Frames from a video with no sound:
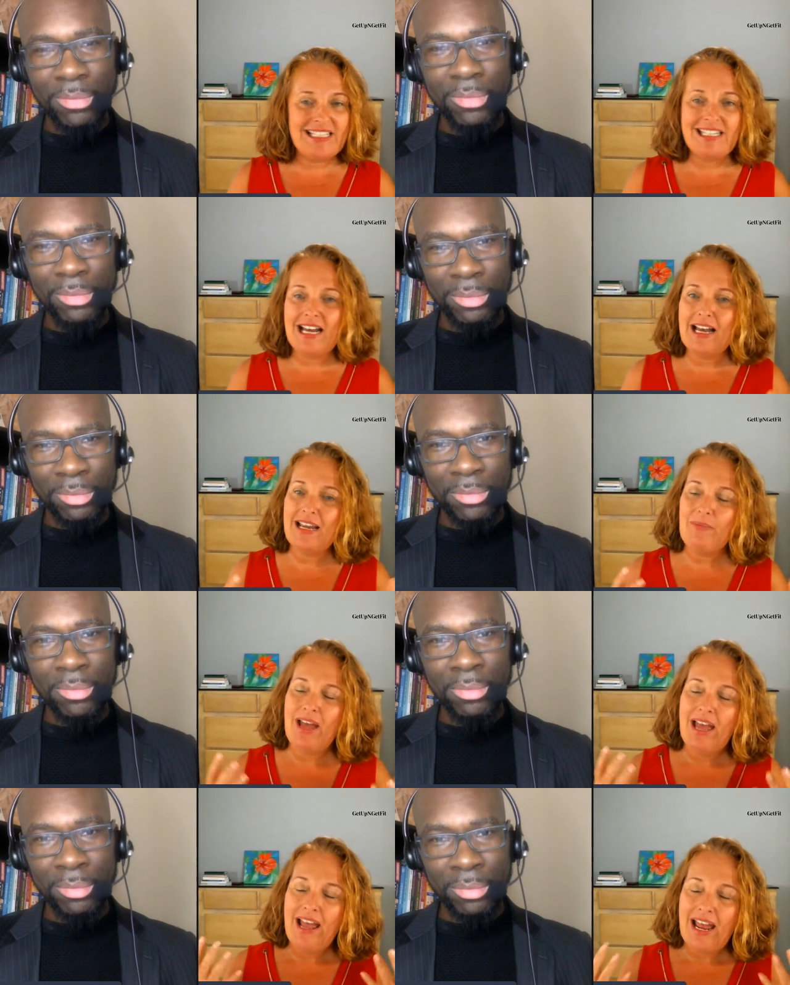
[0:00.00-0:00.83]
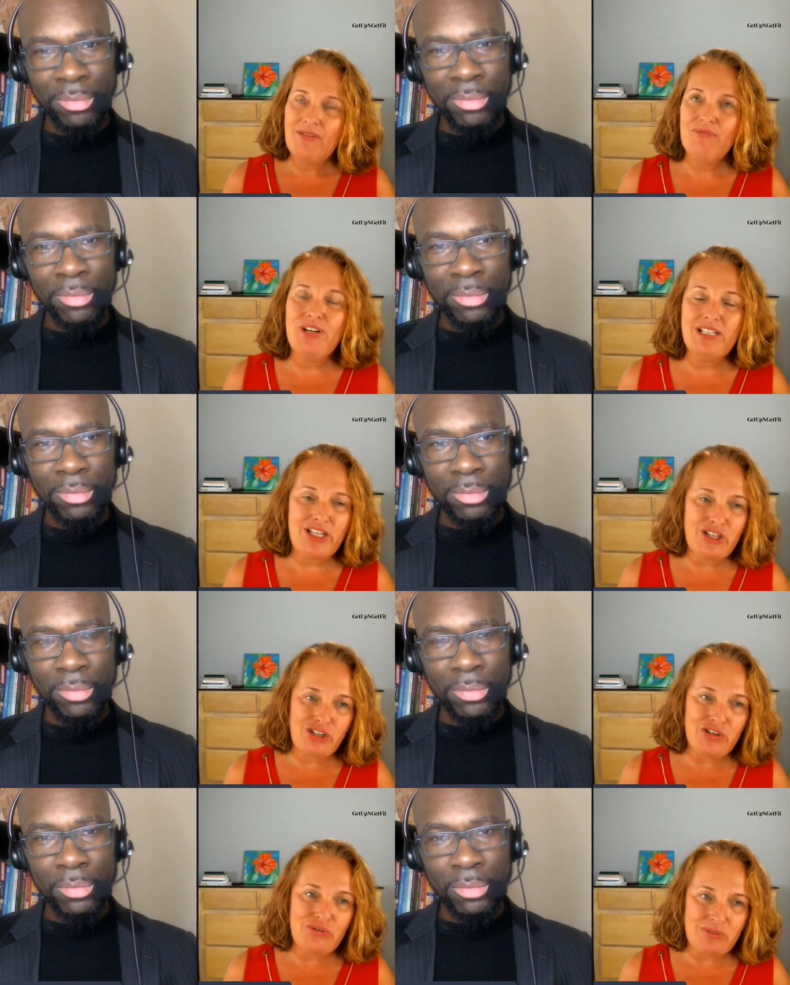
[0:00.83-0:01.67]
Speaker 1: next time? And really
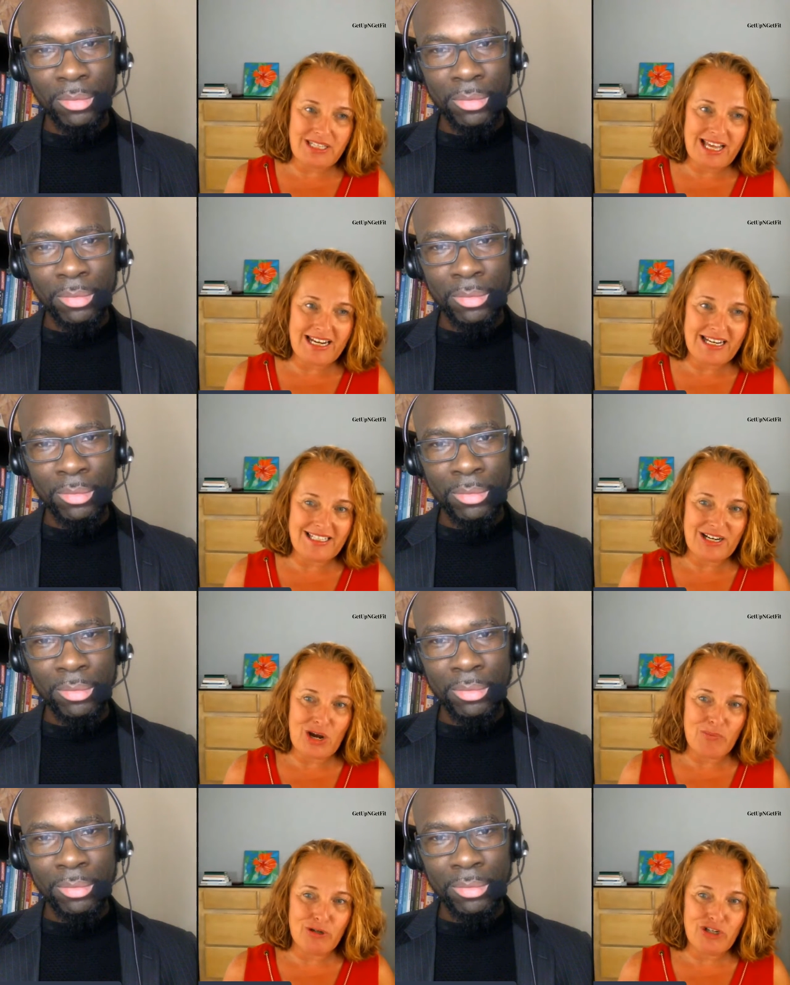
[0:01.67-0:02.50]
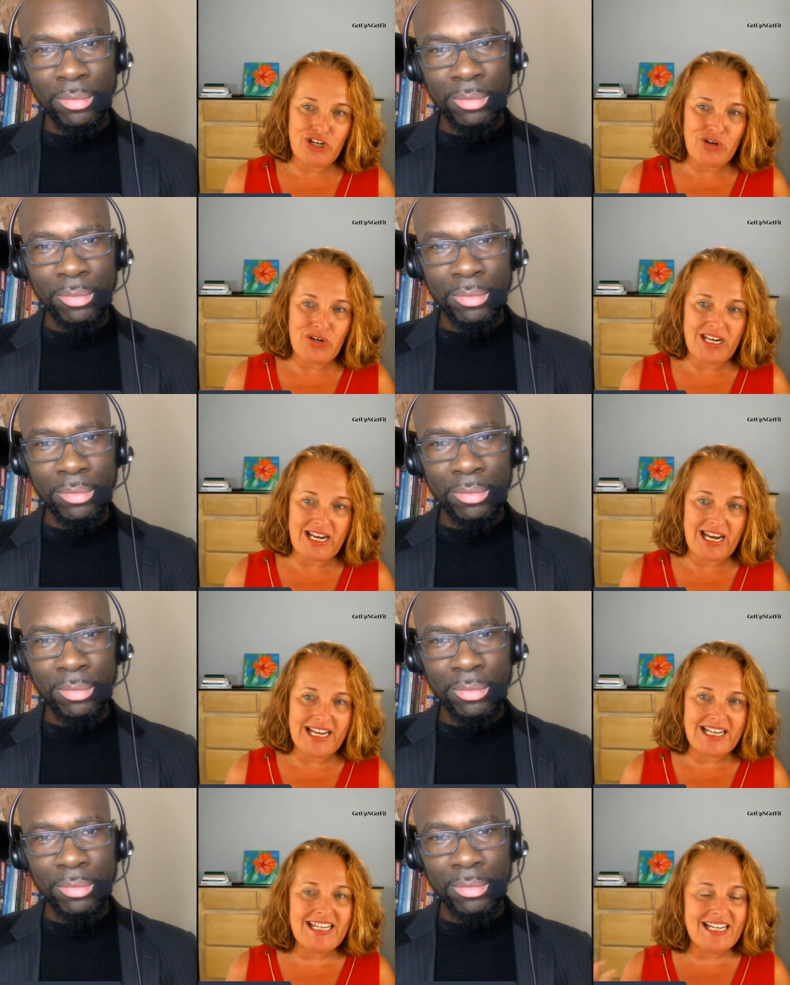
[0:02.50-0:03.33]
use that as an
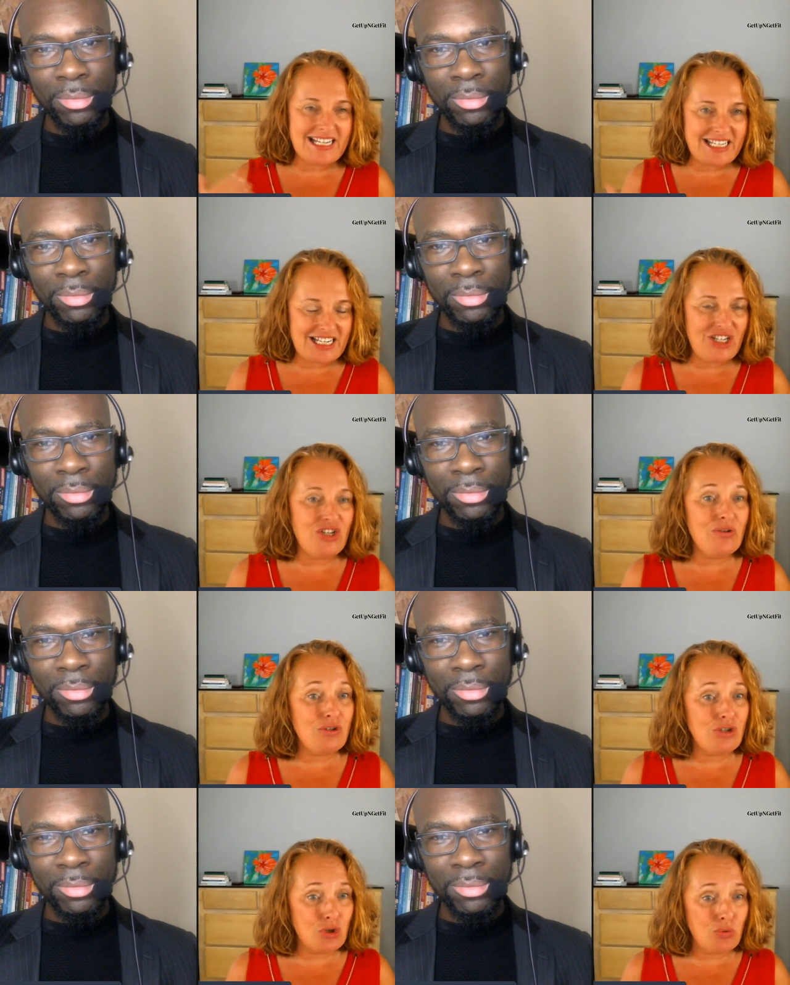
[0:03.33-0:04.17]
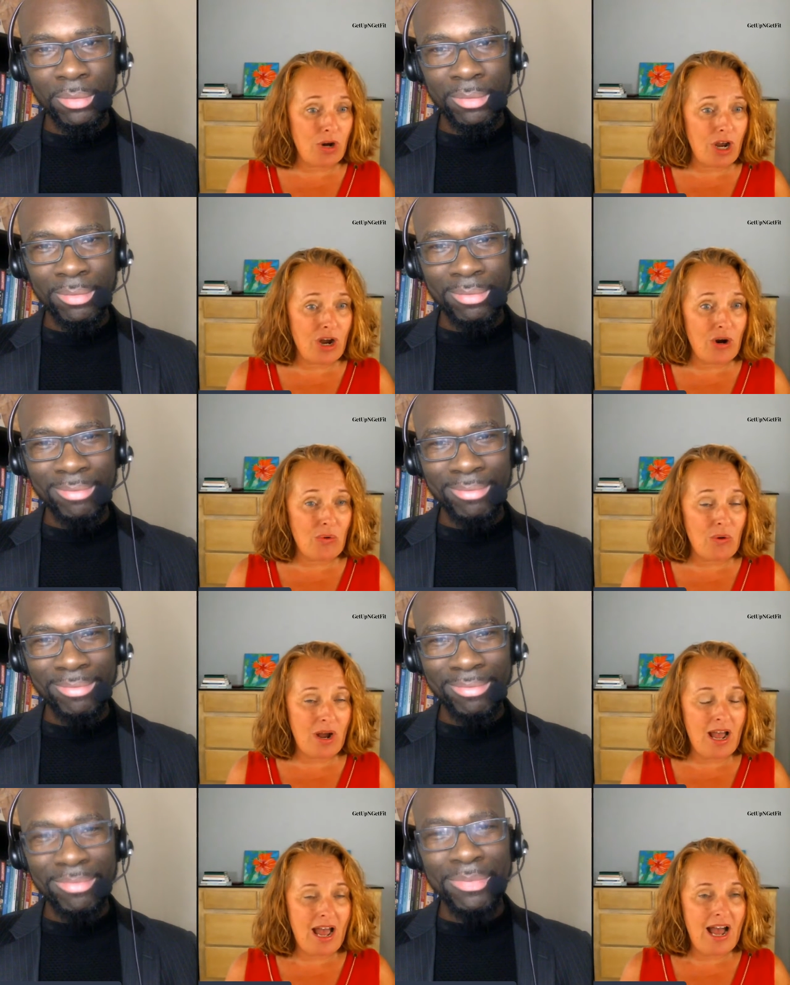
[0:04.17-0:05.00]
opportunity to continue to
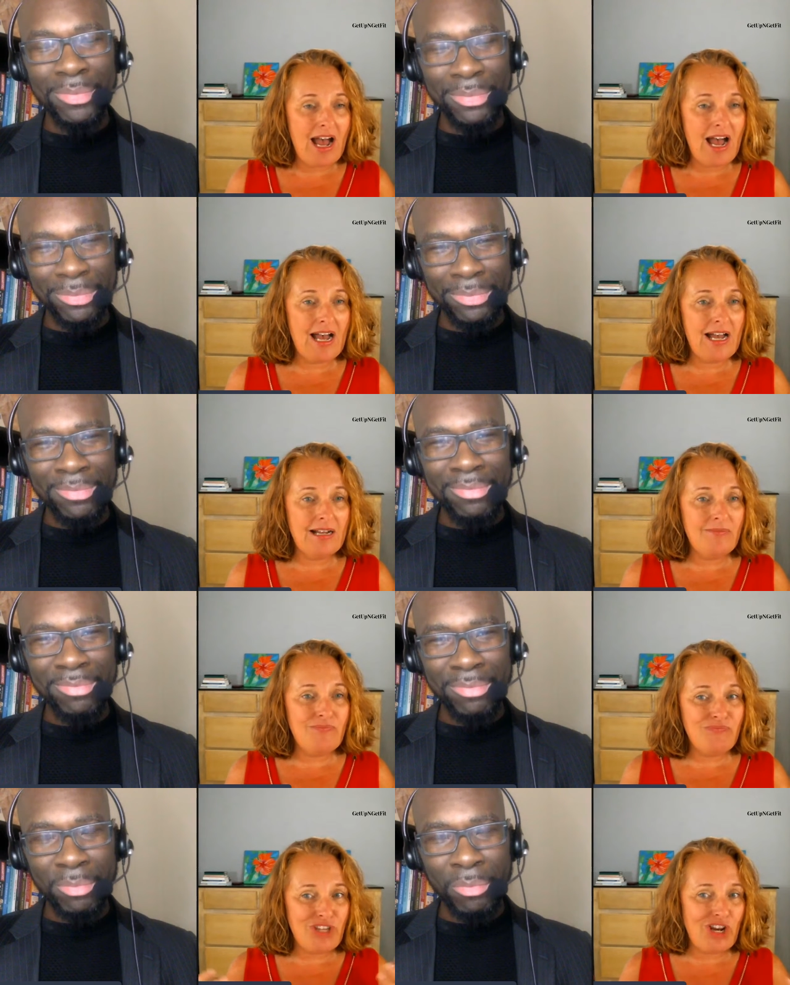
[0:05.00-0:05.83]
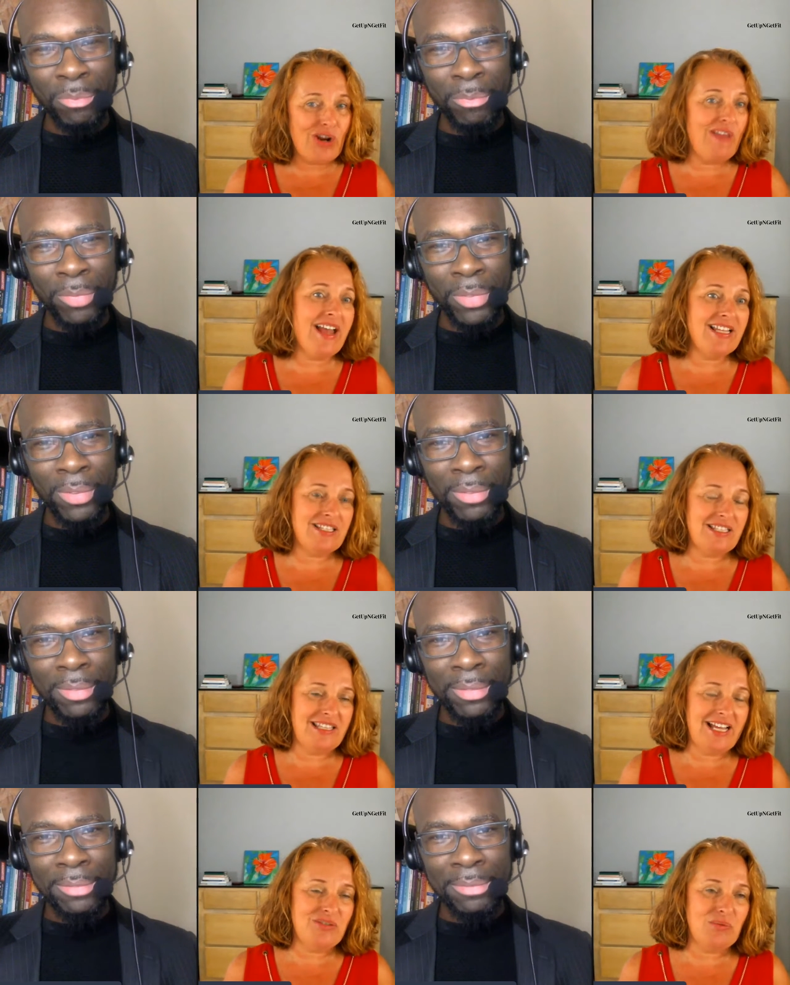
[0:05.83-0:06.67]
grow. Mm-hmm. Uh, you know, and that's
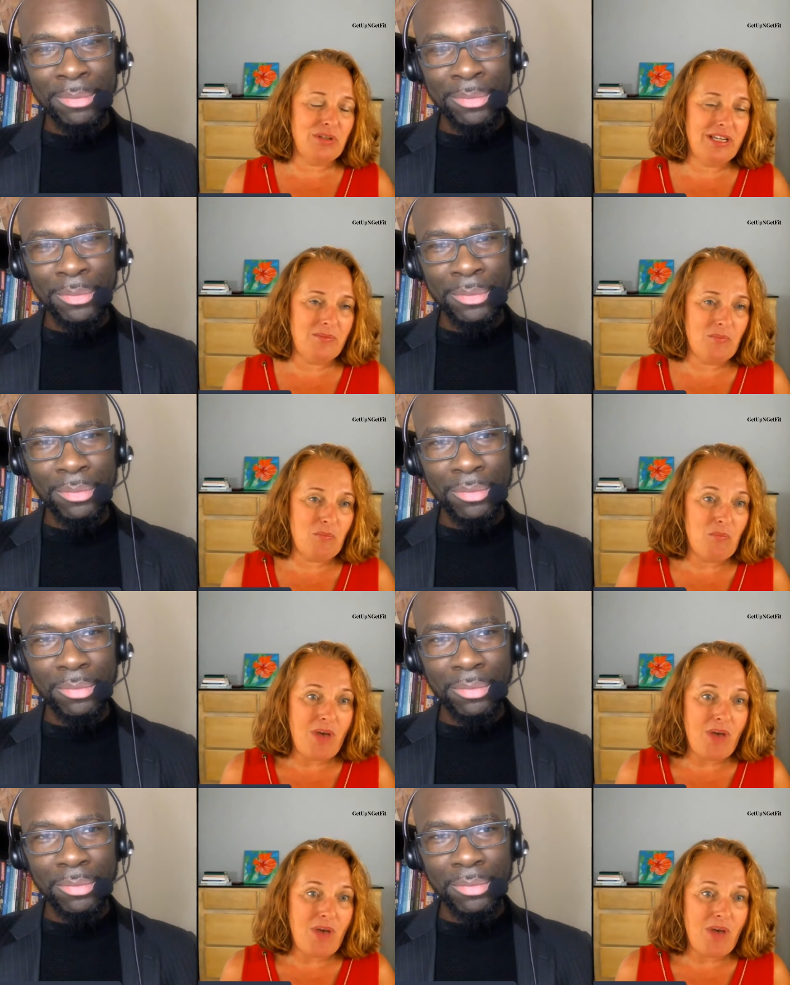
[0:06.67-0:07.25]
that's really